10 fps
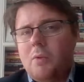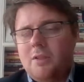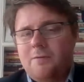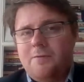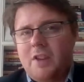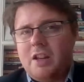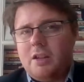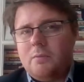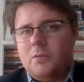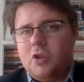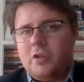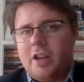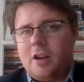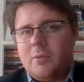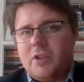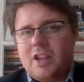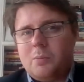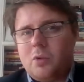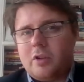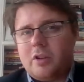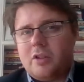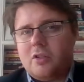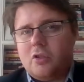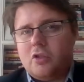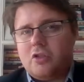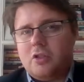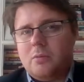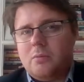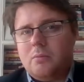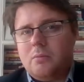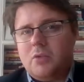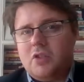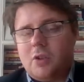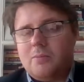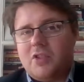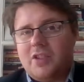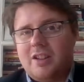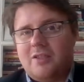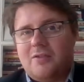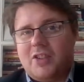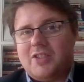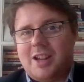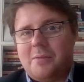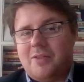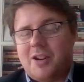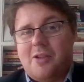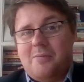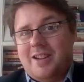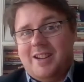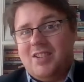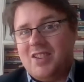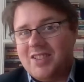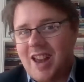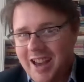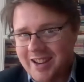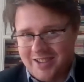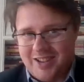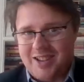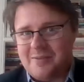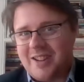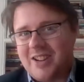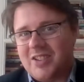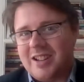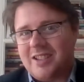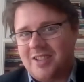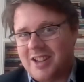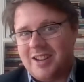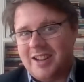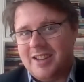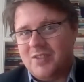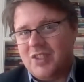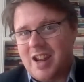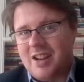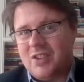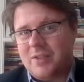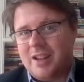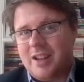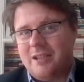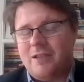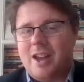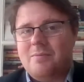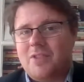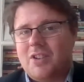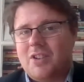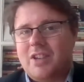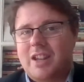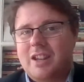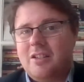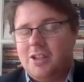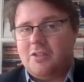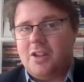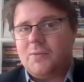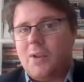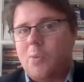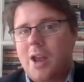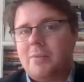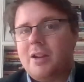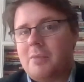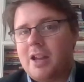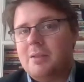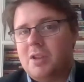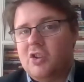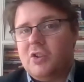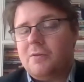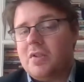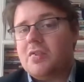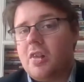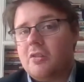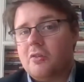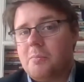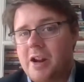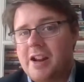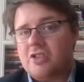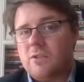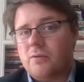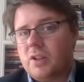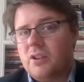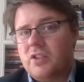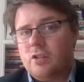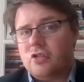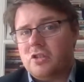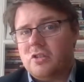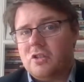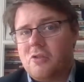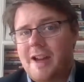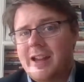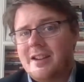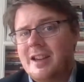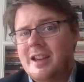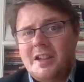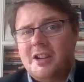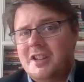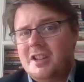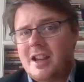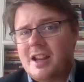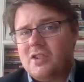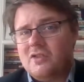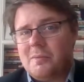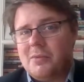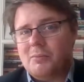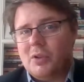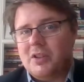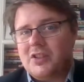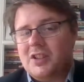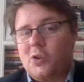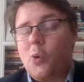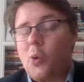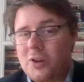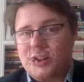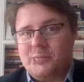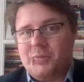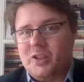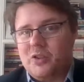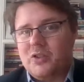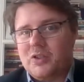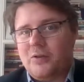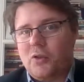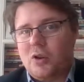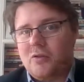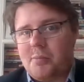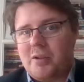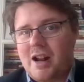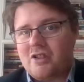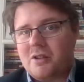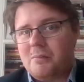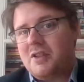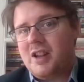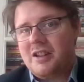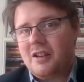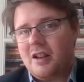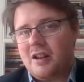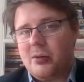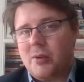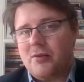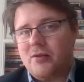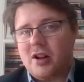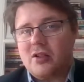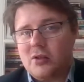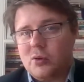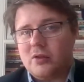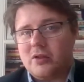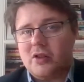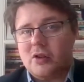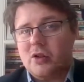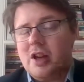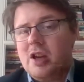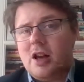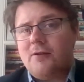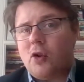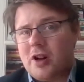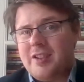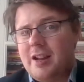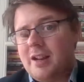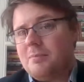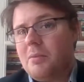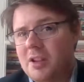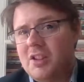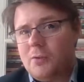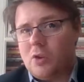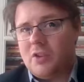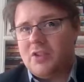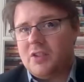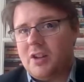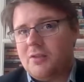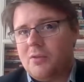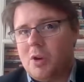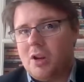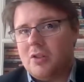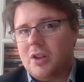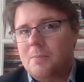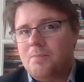well in theory uk arms export control should stop the sale of this type of equipment in its entirety because it clearly says that if um, there's a clear risk that a weapon might be used for internal repression, then a sale should not go ahead. Now, tear gas and rubber bullets can only be used for repression, particularly when they are sold to authoritarian police forces around the world.